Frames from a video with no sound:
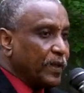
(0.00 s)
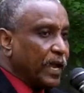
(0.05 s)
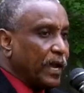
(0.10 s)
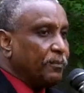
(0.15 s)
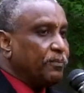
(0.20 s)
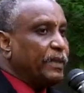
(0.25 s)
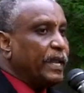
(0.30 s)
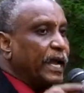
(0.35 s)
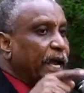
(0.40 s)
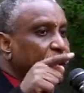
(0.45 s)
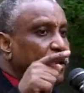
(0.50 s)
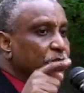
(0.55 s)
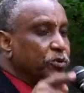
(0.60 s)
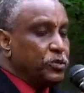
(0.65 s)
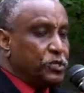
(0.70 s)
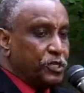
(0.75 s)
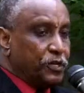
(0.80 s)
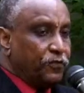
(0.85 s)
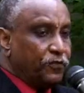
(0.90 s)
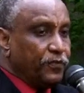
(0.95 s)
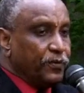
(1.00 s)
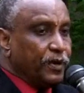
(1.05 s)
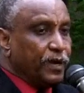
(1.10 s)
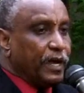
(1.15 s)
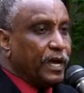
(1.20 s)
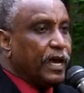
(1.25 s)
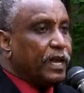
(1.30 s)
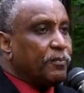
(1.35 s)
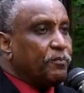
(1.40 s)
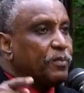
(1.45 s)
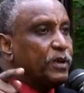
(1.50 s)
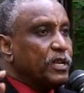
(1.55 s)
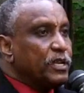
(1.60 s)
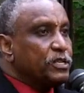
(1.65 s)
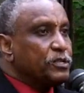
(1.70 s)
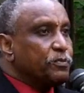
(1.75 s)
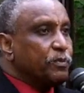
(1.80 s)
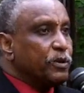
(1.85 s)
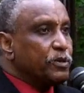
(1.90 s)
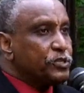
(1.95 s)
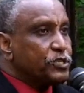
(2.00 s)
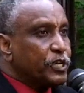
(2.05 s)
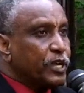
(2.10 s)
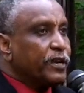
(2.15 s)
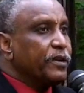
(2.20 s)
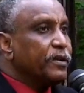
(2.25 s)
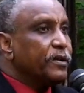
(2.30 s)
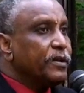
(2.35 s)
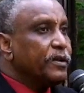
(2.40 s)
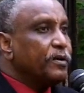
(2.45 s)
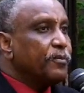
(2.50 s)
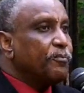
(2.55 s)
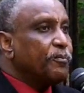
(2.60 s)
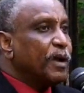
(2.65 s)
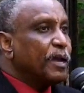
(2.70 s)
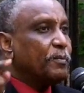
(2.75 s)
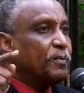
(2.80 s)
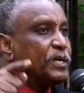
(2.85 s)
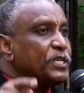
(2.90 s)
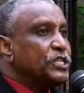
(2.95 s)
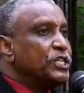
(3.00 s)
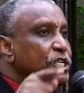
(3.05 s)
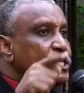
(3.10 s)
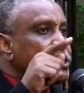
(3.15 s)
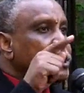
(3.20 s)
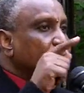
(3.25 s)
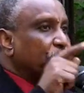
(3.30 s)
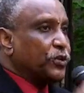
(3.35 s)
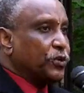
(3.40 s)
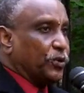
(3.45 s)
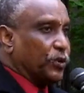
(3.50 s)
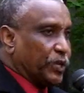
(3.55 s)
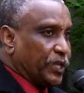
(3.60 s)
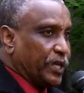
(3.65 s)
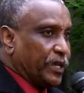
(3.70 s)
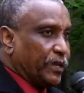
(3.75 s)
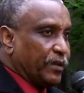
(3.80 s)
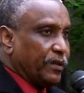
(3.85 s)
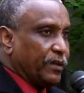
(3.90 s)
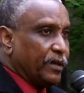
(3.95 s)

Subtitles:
Abdul Hay Yusuf are being sponsored by Bashir Security.